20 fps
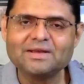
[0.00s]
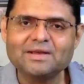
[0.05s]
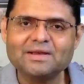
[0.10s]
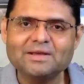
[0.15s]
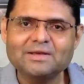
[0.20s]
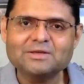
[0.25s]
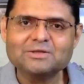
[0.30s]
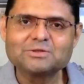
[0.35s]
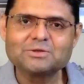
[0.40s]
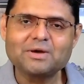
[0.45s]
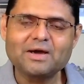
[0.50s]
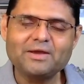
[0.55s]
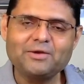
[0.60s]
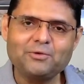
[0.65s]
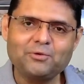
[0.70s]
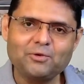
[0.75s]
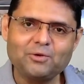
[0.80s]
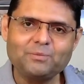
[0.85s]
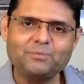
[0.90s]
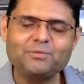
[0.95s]
So I
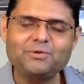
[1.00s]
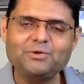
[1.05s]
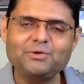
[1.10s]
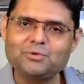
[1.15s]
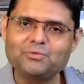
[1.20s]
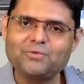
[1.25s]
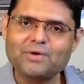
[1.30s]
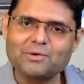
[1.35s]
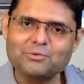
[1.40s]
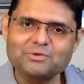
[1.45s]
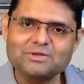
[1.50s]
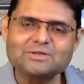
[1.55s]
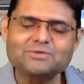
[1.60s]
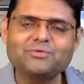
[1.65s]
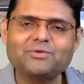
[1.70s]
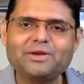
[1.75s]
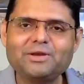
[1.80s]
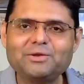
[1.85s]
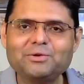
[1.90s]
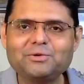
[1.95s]
hope you found this
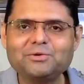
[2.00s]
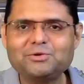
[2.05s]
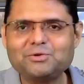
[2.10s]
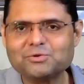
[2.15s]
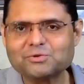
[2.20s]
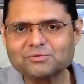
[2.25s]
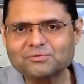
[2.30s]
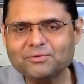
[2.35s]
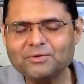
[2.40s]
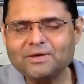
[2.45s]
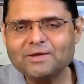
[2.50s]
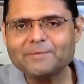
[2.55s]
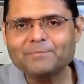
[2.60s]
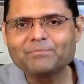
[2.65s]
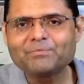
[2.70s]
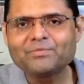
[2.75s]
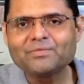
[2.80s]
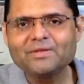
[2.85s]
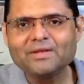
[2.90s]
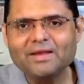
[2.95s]
video useful.
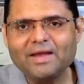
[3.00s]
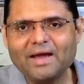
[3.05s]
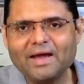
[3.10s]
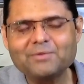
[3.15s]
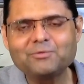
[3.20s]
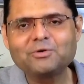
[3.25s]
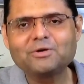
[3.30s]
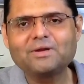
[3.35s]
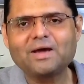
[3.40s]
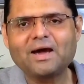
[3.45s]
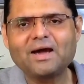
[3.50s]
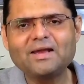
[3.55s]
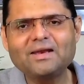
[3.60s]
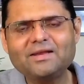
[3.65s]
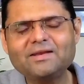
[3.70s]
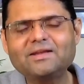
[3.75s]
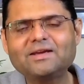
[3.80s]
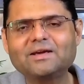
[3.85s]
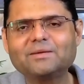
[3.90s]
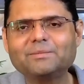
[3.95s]
I would
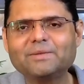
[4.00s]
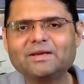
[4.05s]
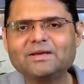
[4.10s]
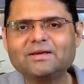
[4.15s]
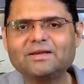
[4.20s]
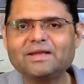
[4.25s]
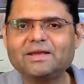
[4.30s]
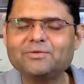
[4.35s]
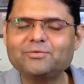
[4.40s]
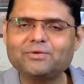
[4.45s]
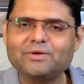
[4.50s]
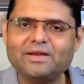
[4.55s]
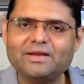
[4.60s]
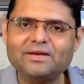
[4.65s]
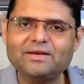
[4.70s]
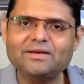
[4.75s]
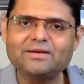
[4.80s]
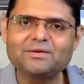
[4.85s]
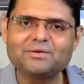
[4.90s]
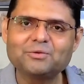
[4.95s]
highly recommend, if
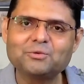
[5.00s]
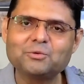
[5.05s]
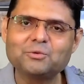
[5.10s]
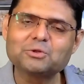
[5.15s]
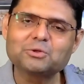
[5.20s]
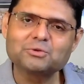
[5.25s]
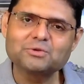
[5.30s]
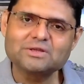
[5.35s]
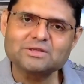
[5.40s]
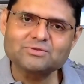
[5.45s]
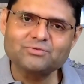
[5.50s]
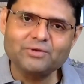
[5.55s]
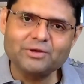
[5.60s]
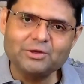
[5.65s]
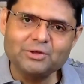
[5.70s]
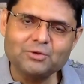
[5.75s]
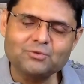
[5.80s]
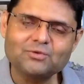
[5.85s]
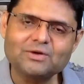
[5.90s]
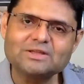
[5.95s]
needed, go through this
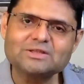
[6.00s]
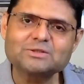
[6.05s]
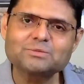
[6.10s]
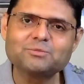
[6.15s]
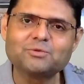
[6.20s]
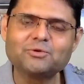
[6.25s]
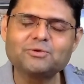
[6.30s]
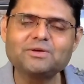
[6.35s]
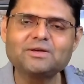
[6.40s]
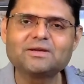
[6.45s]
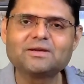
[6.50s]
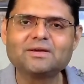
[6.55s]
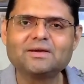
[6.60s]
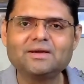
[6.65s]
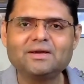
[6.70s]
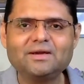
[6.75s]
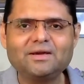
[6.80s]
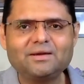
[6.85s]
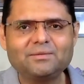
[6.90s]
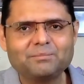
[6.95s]
video once more,
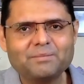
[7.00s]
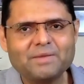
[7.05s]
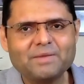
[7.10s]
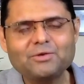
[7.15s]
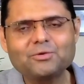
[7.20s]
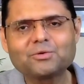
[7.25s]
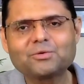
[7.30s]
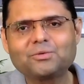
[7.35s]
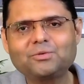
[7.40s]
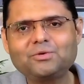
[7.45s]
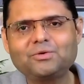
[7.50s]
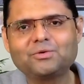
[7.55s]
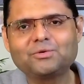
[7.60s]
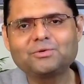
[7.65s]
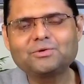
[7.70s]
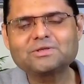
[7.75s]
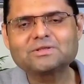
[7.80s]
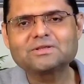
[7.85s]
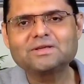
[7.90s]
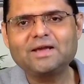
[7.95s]
make your own
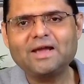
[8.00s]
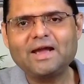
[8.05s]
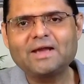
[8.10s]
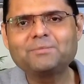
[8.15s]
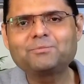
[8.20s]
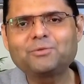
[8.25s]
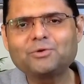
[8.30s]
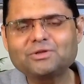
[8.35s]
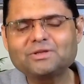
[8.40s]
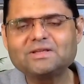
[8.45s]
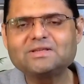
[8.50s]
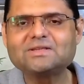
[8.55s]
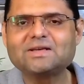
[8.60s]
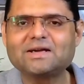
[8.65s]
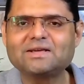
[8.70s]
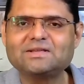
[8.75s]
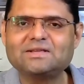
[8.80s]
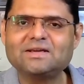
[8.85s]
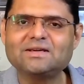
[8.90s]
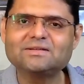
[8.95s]
notes, and put these
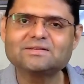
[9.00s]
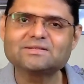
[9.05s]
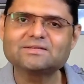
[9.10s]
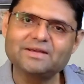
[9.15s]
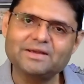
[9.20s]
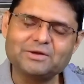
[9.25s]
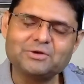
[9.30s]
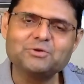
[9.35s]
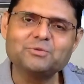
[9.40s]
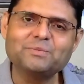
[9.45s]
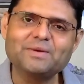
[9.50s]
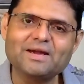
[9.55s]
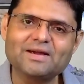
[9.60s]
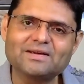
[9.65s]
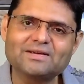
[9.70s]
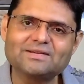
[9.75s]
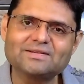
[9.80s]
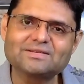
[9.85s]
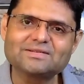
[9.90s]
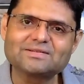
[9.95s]
ideas into
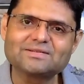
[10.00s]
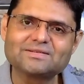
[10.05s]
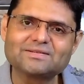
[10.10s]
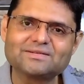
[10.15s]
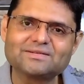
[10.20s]
practice.